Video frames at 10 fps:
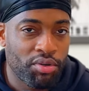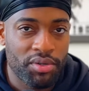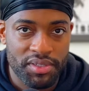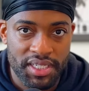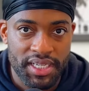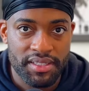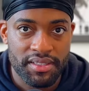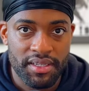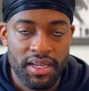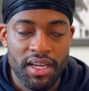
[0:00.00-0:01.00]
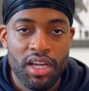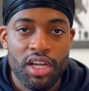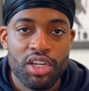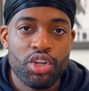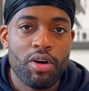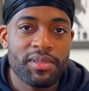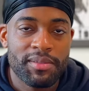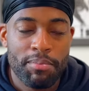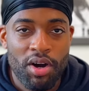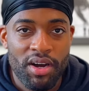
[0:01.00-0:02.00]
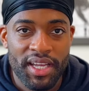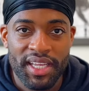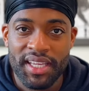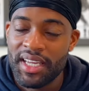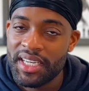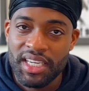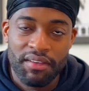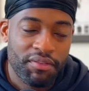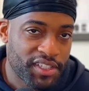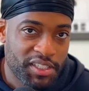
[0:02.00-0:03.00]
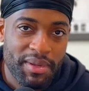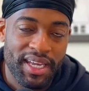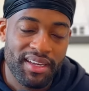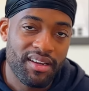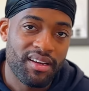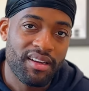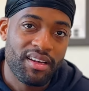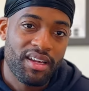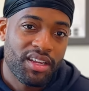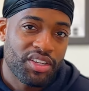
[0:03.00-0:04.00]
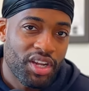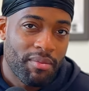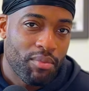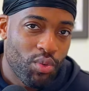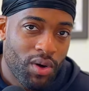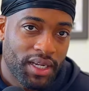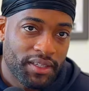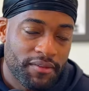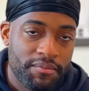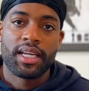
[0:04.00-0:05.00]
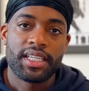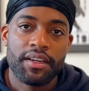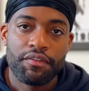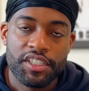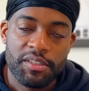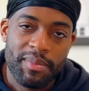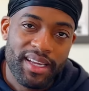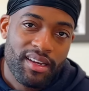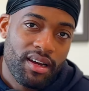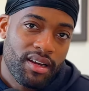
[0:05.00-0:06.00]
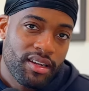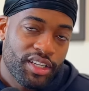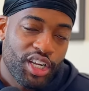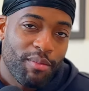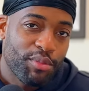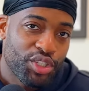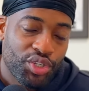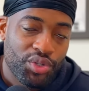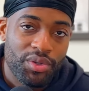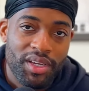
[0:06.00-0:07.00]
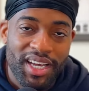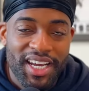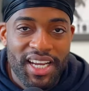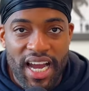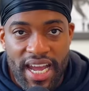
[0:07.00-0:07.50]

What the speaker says: process. Thomas Partey, difference maker, number one. Difference maker, number two, Kai